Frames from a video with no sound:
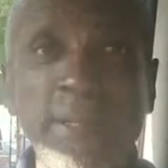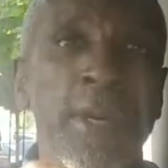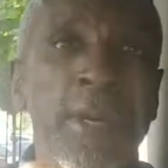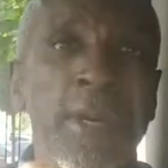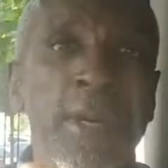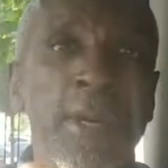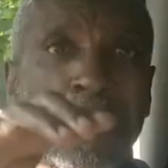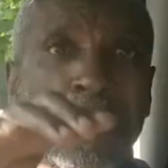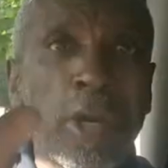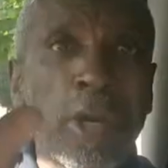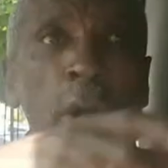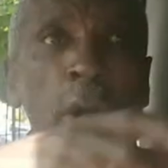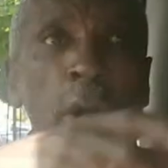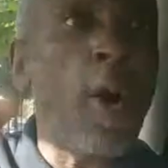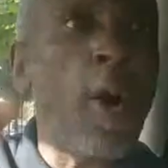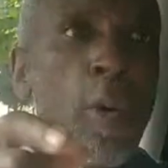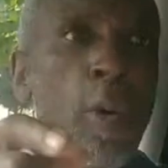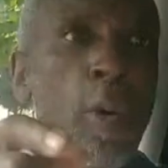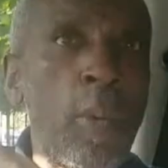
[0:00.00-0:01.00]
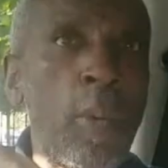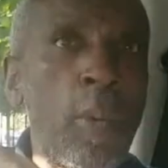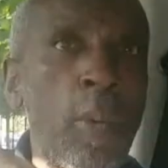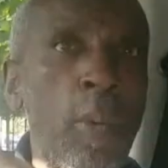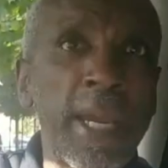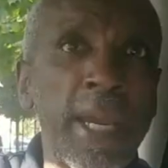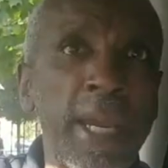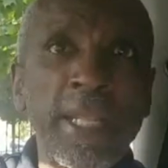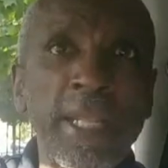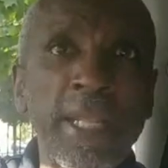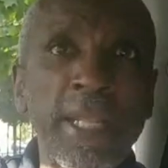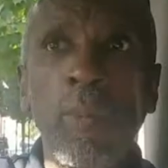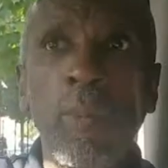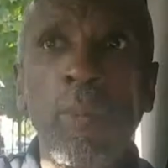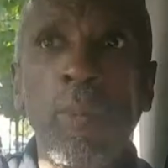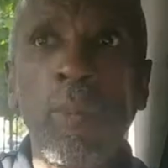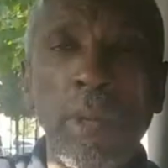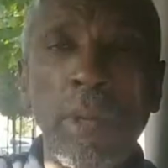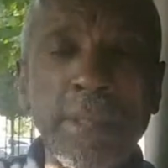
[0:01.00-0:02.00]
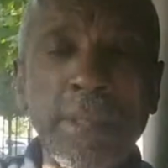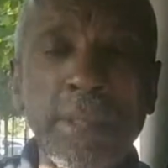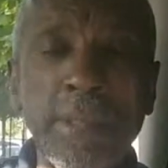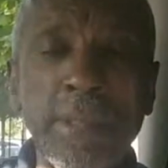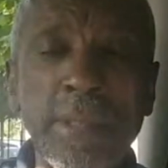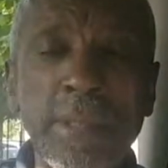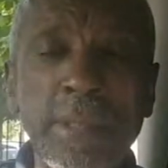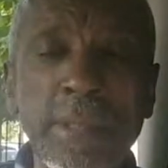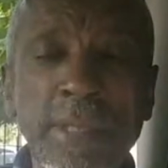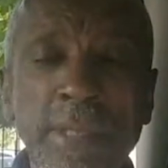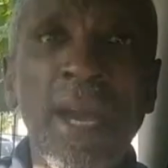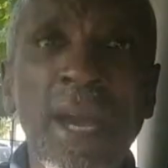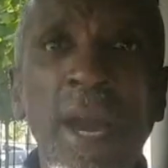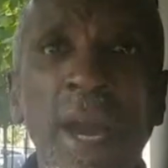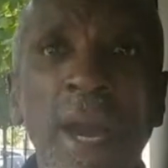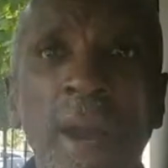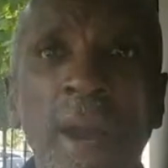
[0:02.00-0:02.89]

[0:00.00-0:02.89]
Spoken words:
You got a hole in the wall or something, and what they